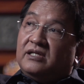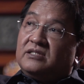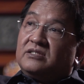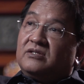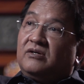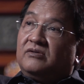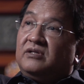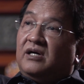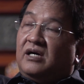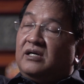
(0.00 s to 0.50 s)

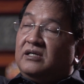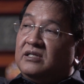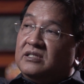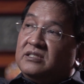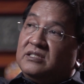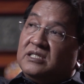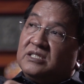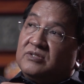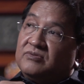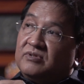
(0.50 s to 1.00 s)
So the
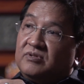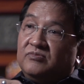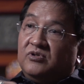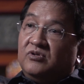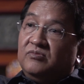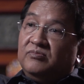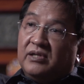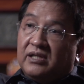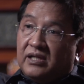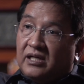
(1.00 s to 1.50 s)
RDCs were
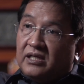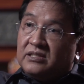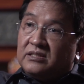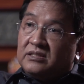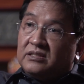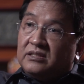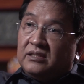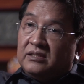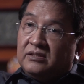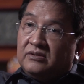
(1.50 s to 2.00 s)

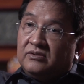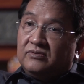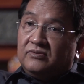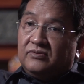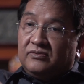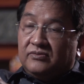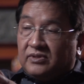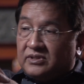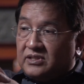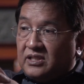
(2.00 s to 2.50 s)
mobilized
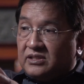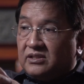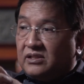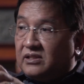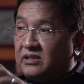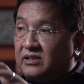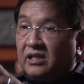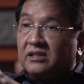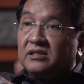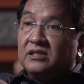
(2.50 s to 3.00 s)
to
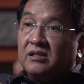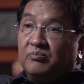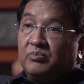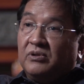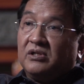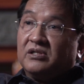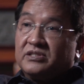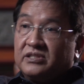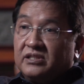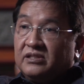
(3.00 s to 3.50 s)
essentially get the
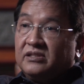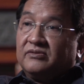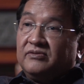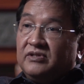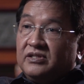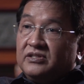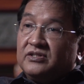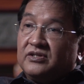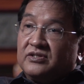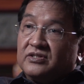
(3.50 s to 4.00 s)
pulse in the
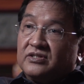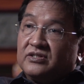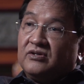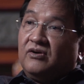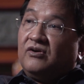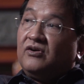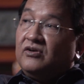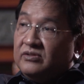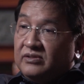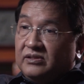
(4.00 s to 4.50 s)
regions
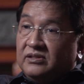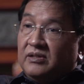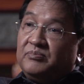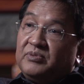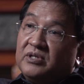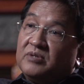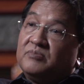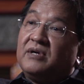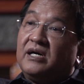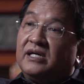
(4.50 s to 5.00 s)
on the
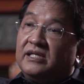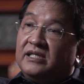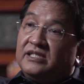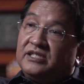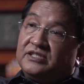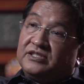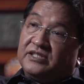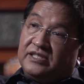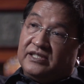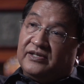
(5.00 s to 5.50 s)
Pirma
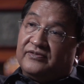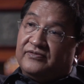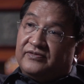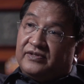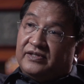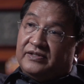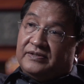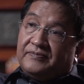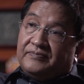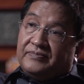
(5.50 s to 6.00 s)
initiative.
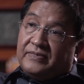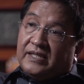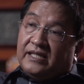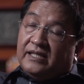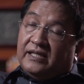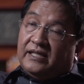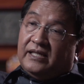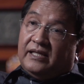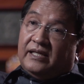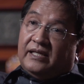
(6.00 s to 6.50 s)

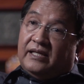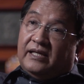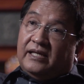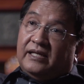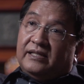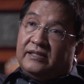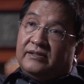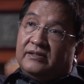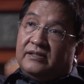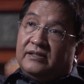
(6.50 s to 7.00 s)

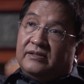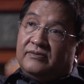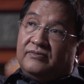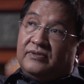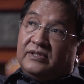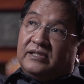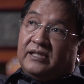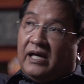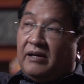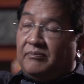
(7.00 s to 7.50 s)
And
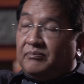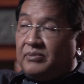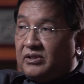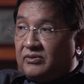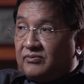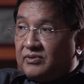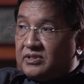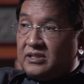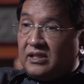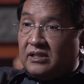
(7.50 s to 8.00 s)
what
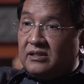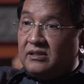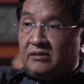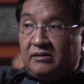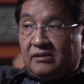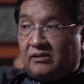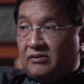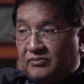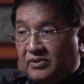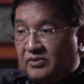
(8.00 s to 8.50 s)
happened was that
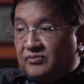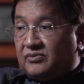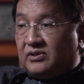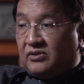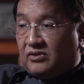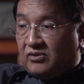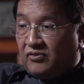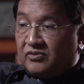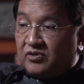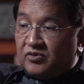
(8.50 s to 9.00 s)
we
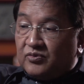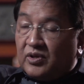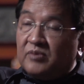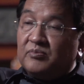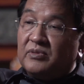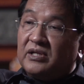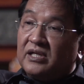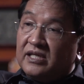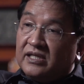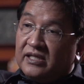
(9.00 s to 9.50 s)
were
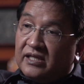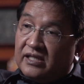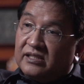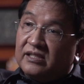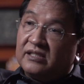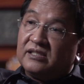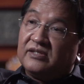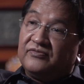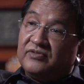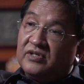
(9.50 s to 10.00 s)
overwhelmingly
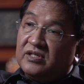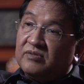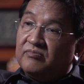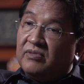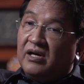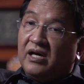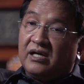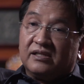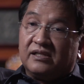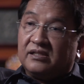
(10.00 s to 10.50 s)
getting the
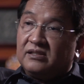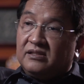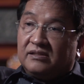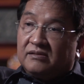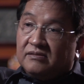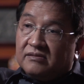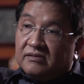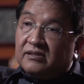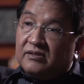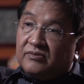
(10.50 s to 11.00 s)
feedback that
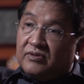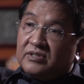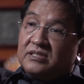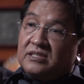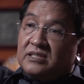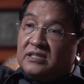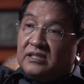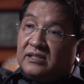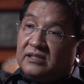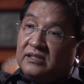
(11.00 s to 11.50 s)
there
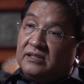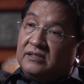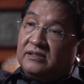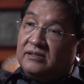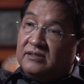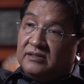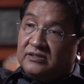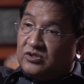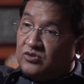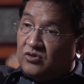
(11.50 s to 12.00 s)
was
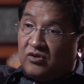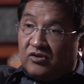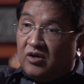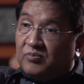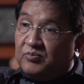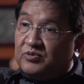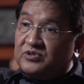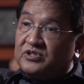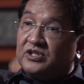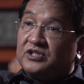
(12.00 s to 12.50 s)
strong
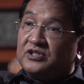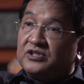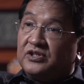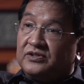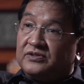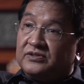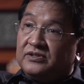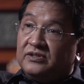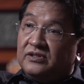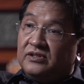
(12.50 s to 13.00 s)

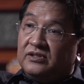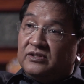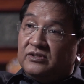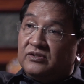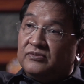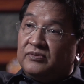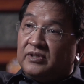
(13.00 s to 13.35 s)
opposition to